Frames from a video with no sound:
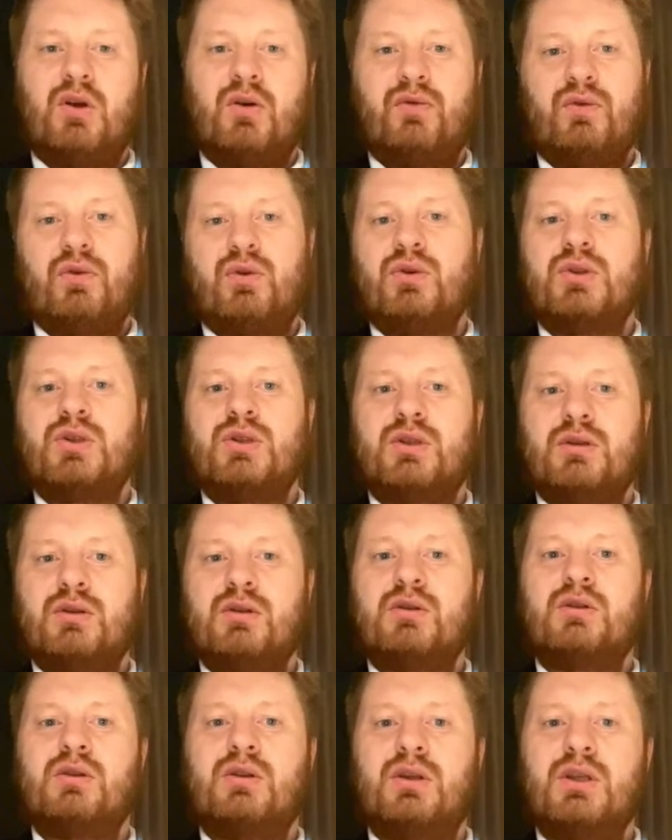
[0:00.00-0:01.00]
of course
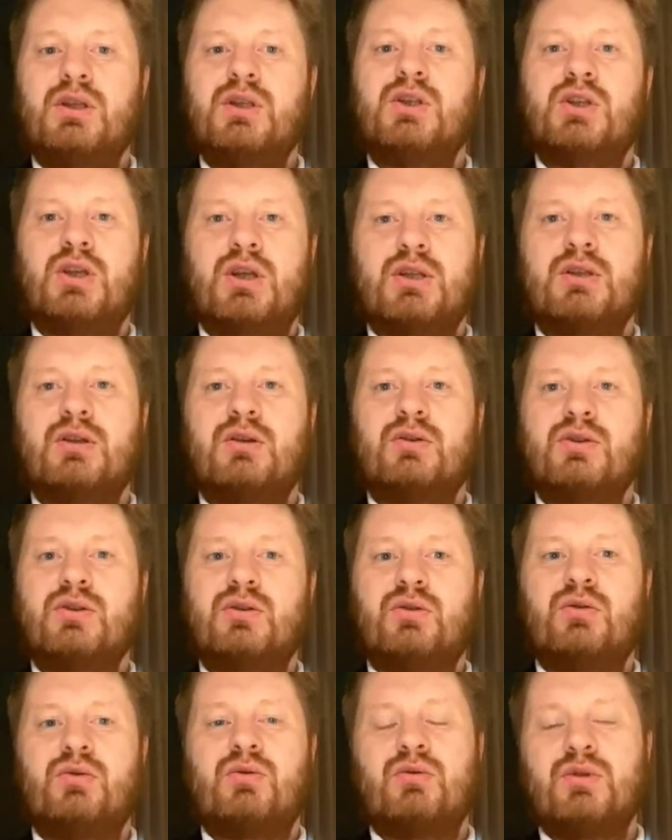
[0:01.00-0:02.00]
his chess
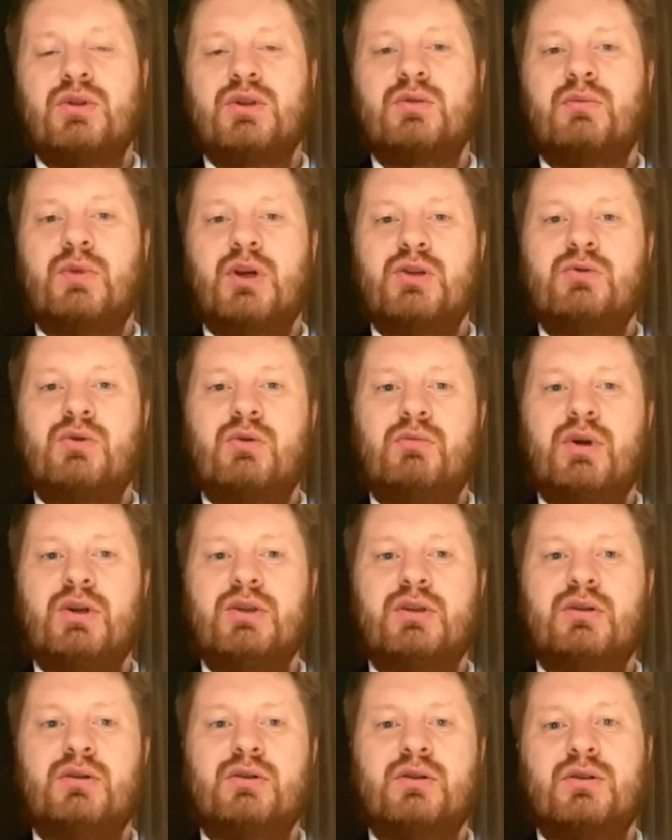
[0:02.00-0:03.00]
also is much more
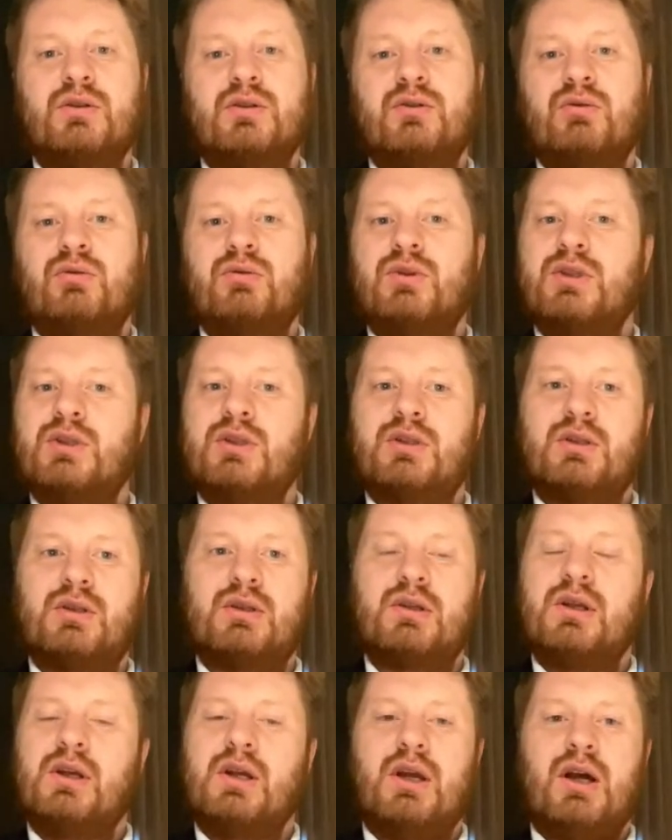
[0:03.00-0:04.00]
better. So it's
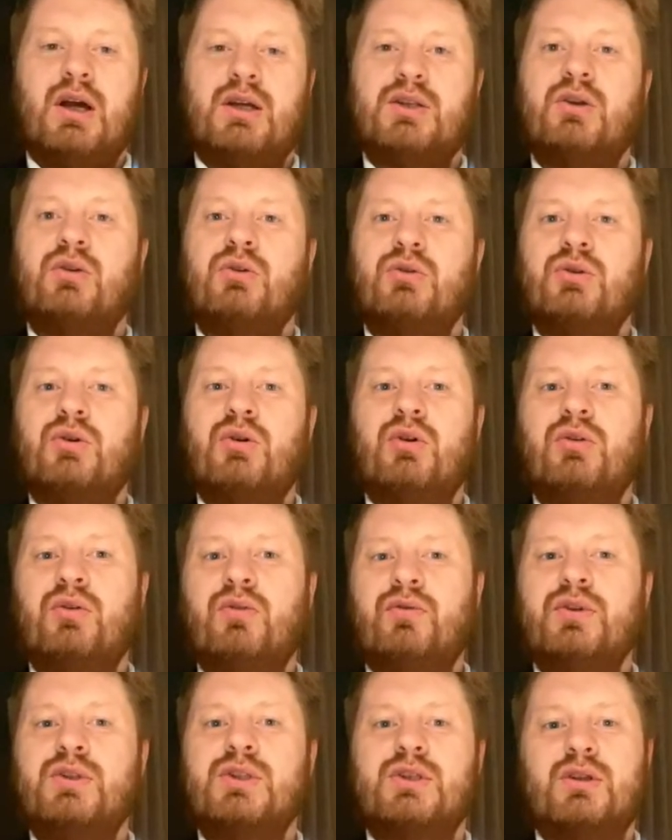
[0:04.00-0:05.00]
I think
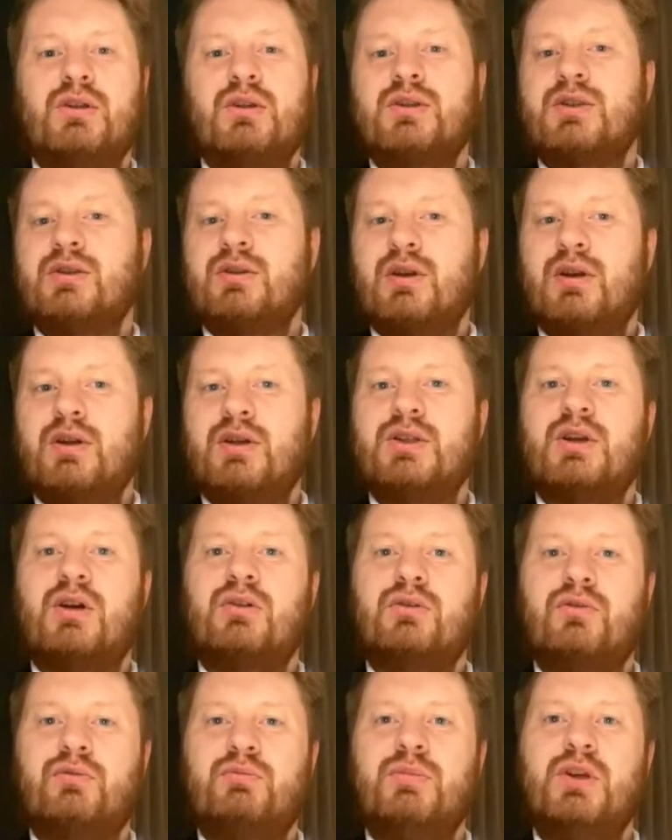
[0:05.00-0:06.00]
all of this is a
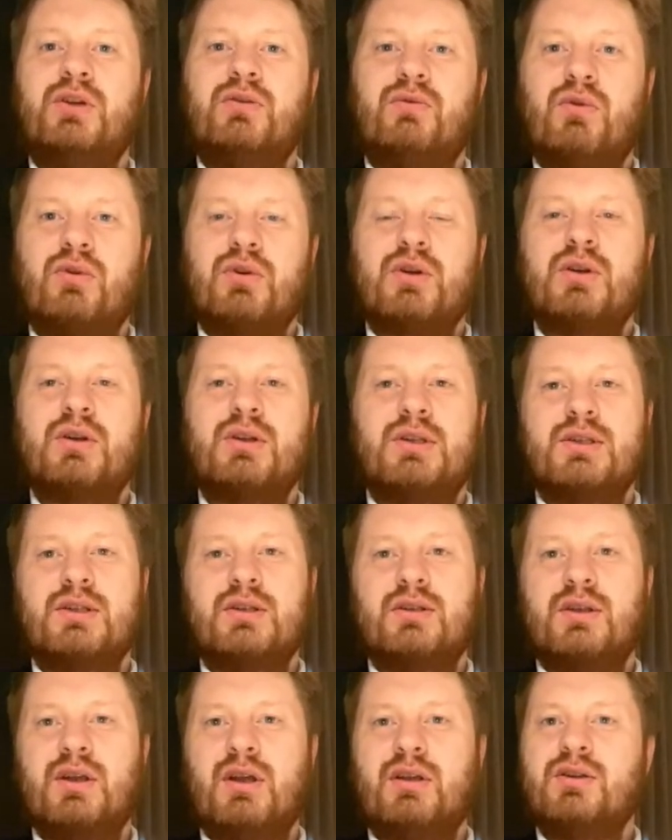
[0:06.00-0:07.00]
result of big work
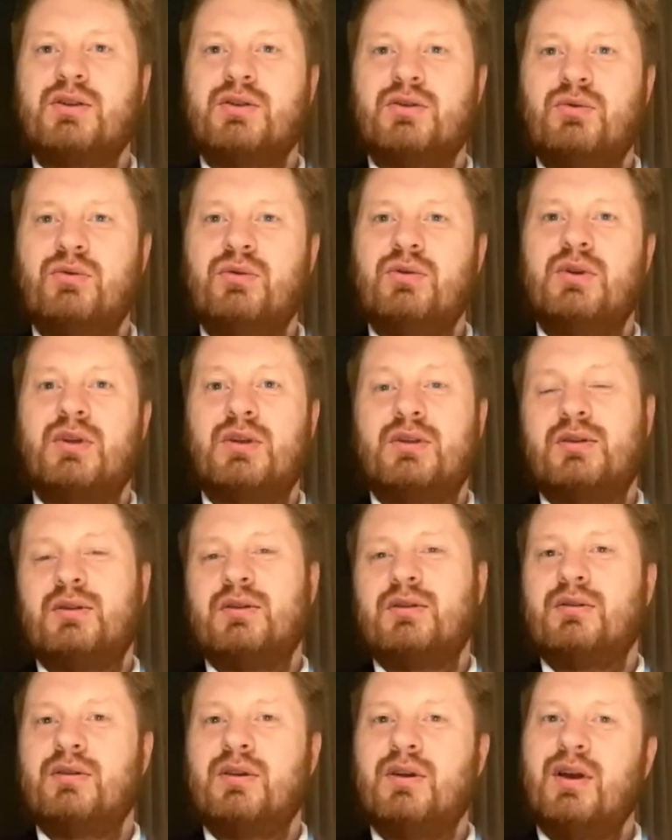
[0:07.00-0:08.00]
that Jan is doing, and
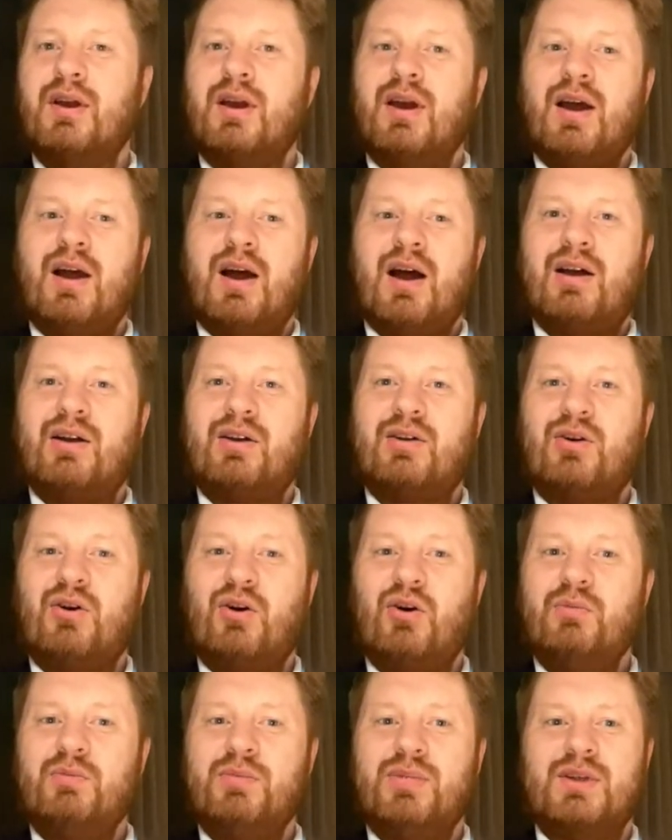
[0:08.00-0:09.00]
I
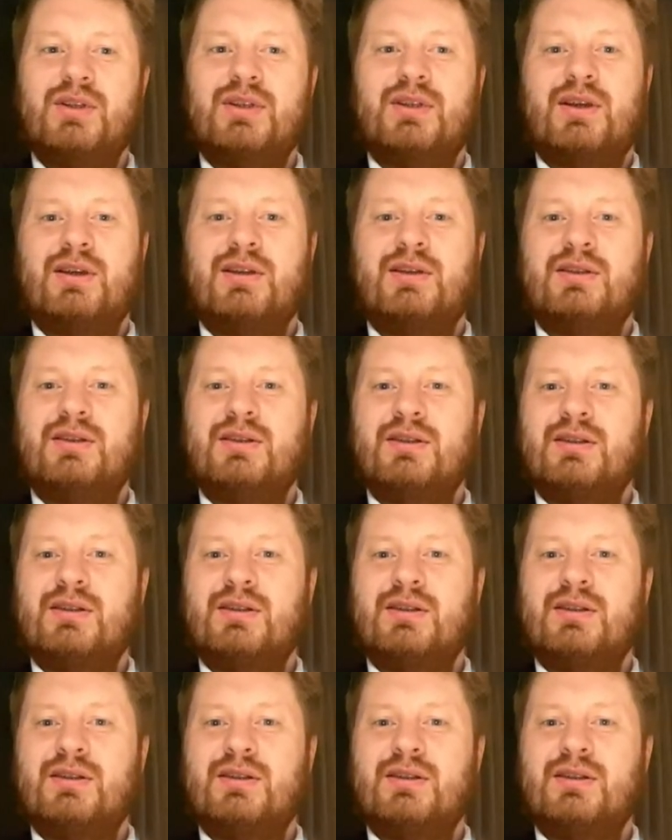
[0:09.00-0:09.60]
hope and I